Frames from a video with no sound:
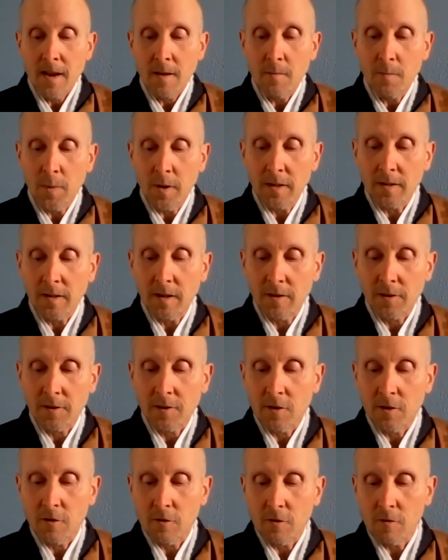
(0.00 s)
But
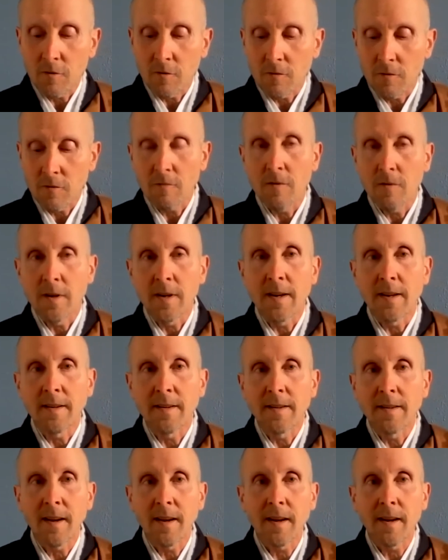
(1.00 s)
also we
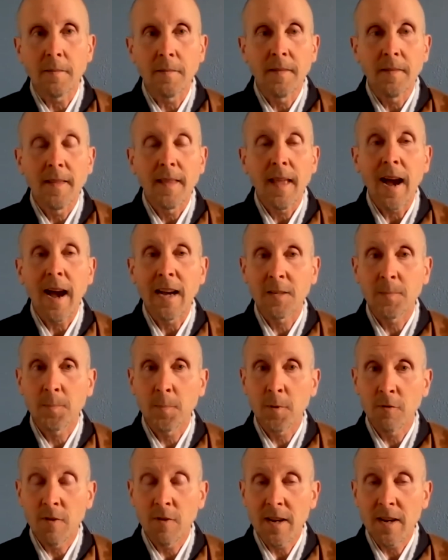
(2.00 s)
need
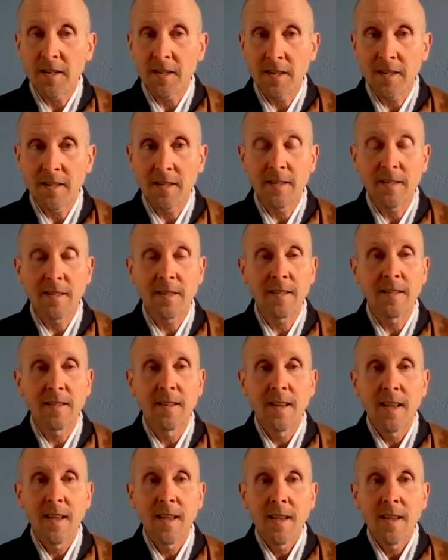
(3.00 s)
aspirations